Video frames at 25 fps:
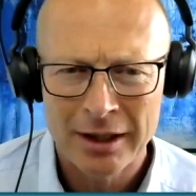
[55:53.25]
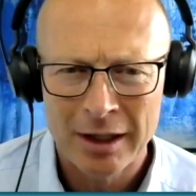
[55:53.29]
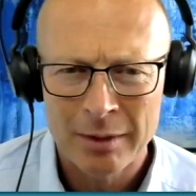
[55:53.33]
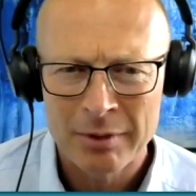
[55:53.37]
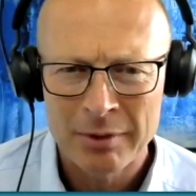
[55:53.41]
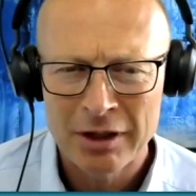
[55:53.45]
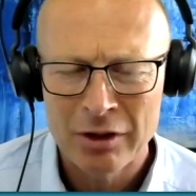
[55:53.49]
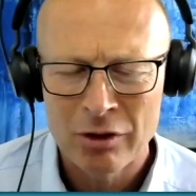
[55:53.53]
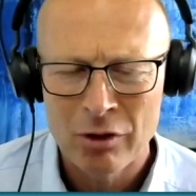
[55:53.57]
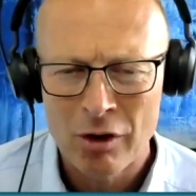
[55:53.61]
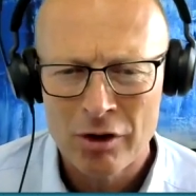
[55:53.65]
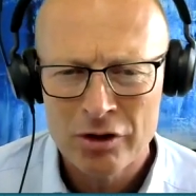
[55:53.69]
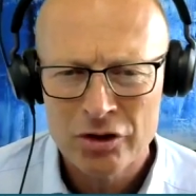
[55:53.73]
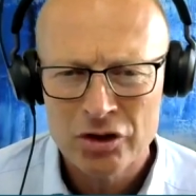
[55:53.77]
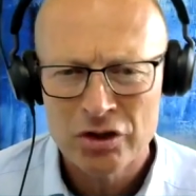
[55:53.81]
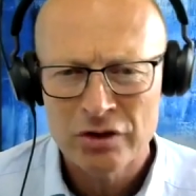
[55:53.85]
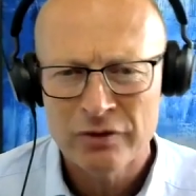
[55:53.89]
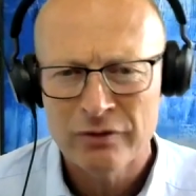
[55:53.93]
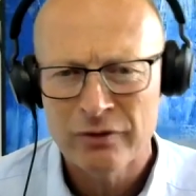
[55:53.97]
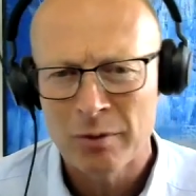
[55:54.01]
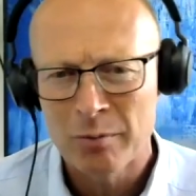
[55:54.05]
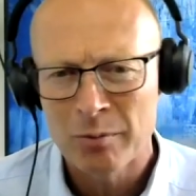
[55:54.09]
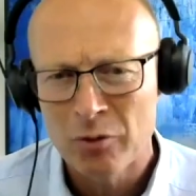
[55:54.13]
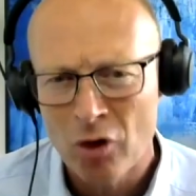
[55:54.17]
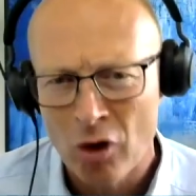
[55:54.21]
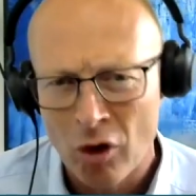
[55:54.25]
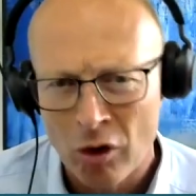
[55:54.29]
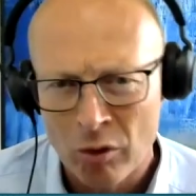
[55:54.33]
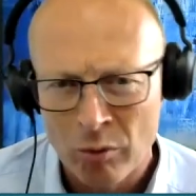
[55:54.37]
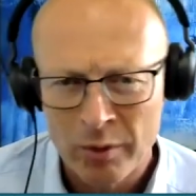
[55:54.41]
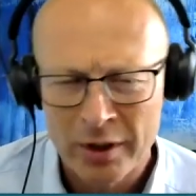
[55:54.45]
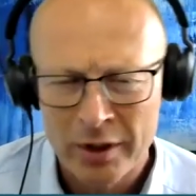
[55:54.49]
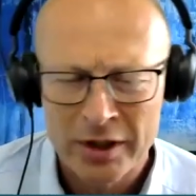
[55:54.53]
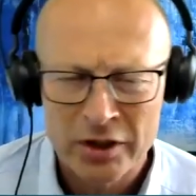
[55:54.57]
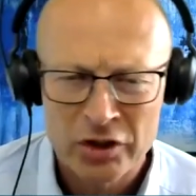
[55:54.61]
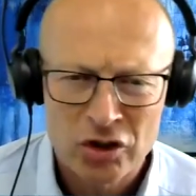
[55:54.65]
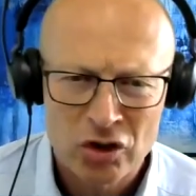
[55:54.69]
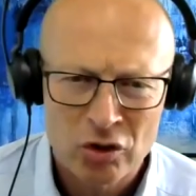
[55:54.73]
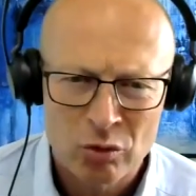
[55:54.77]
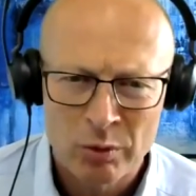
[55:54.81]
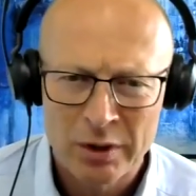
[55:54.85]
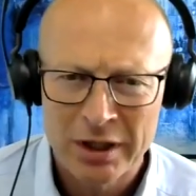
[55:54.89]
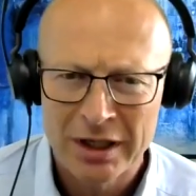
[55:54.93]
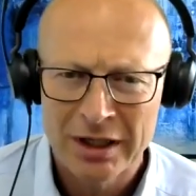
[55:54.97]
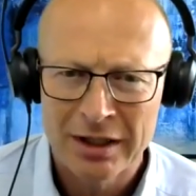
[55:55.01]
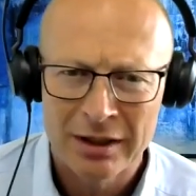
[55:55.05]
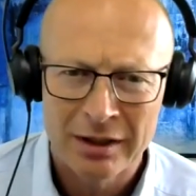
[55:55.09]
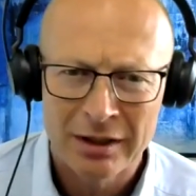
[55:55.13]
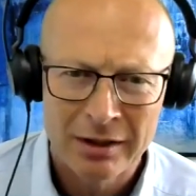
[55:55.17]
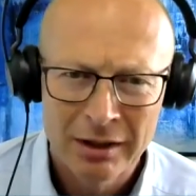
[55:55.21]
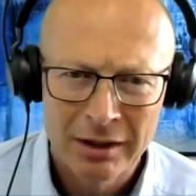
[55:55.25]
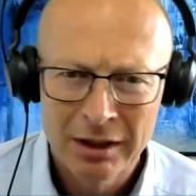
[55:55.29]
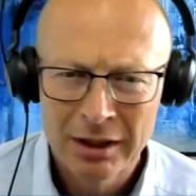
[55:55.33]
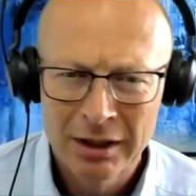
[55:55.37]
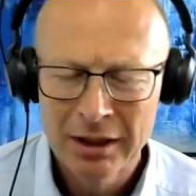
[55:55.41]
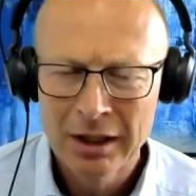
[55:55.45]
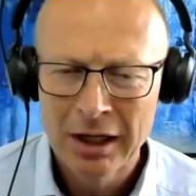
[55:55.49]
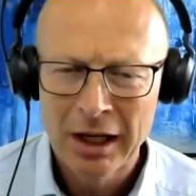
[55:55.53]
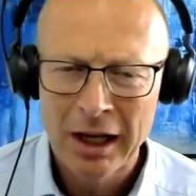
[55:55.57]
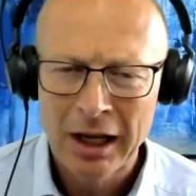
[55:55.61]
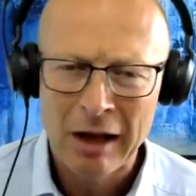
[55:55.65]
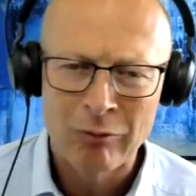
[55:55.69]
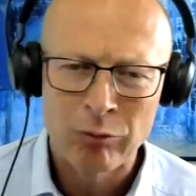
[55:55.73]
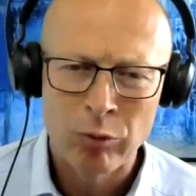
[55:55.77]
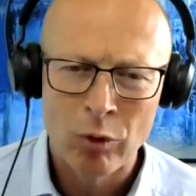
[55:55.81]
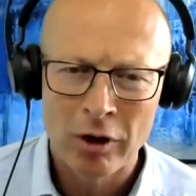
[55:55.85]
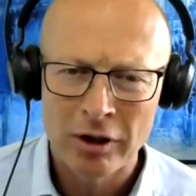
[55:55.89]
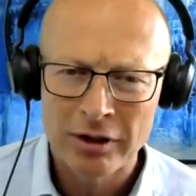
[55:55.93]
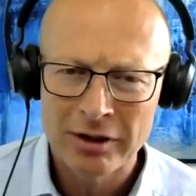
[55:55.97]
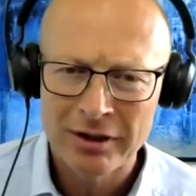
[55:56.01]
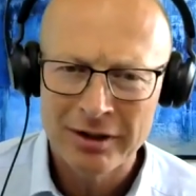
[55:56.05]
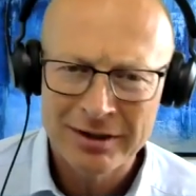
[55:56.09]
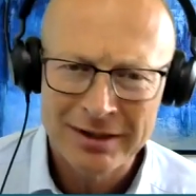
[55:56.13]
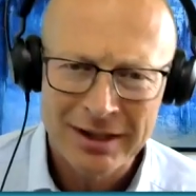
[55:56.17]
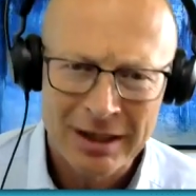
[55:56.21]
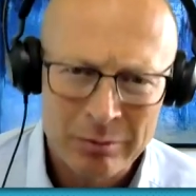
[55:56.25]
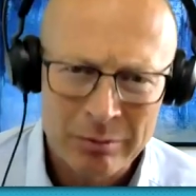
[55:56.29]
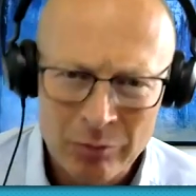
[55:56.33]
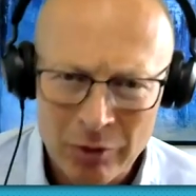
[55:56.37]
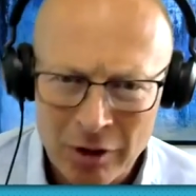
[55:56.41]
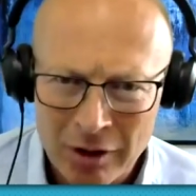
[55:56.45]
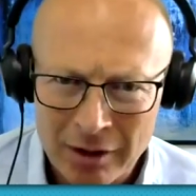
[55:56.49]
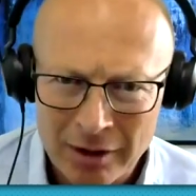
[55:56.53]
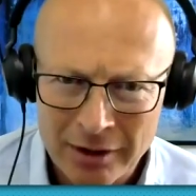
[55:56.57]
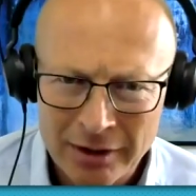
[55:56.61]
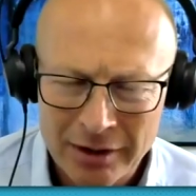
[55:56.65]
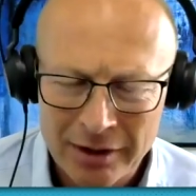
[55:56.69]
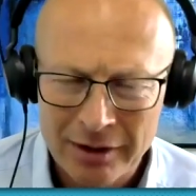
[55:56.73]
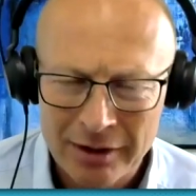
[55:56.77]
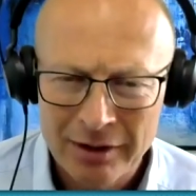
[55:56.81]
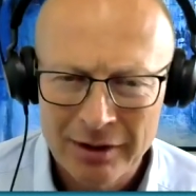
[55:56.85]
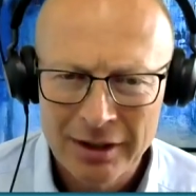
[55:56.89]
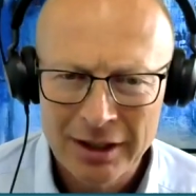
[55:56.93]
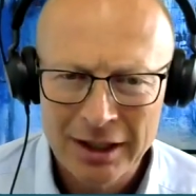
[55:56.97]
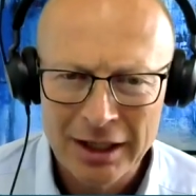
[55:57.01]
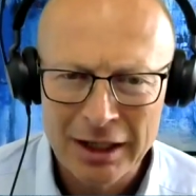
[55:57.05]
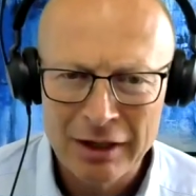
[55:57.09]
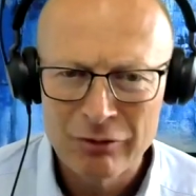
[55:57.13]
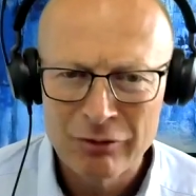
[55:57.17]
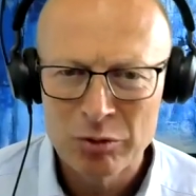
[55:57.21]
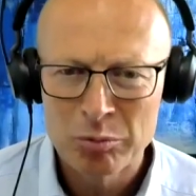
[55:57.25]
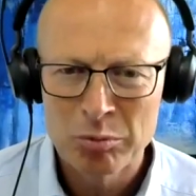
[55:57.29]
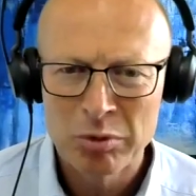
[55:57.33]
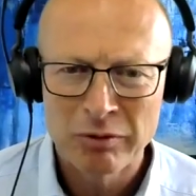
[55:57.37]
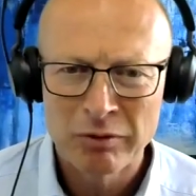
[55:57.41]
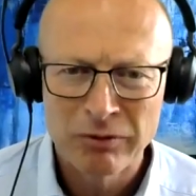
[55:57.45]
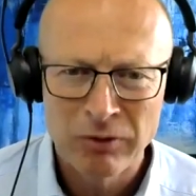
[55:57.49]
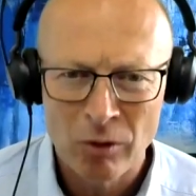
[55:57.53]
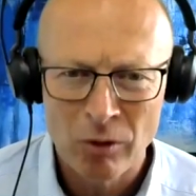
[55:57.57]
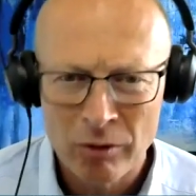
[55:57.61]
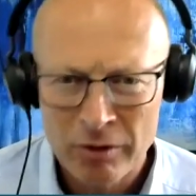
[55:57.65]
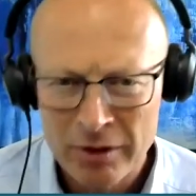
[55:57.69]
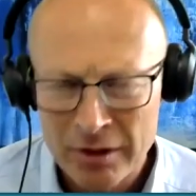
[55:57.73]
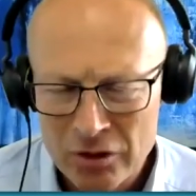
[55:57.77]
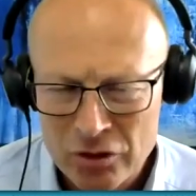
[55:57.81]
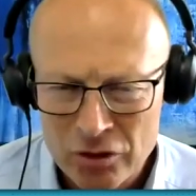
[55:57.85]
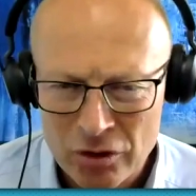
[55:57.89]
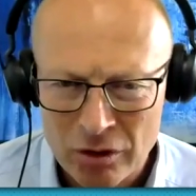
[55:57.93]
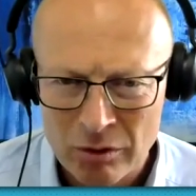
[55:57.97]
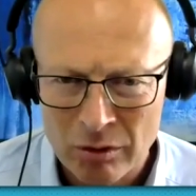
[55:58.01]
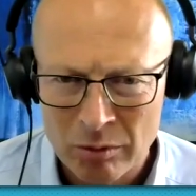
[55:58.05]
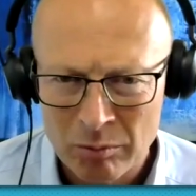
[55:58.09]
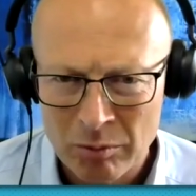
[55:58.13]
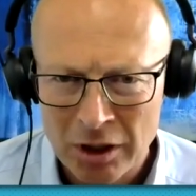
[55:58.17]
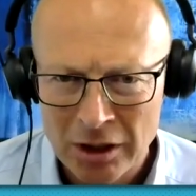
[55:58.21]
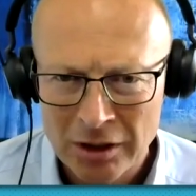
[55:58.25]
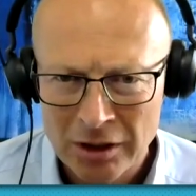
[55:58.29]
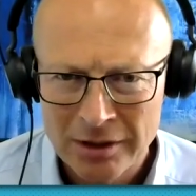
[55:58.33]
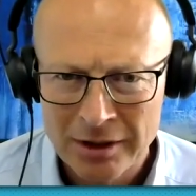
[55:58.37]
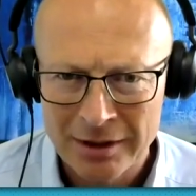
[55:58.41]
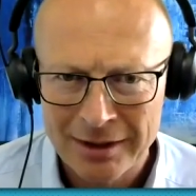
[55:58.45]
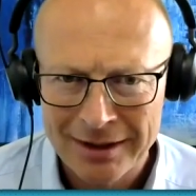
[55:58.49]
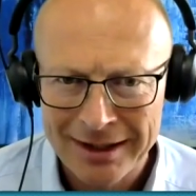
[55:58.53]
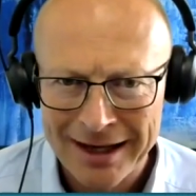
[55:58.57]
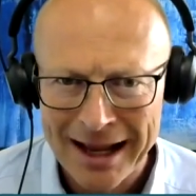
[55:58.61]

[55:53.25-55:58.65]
I mean, nurses from Norway and Sweden have worked in Denmark even before the internal market.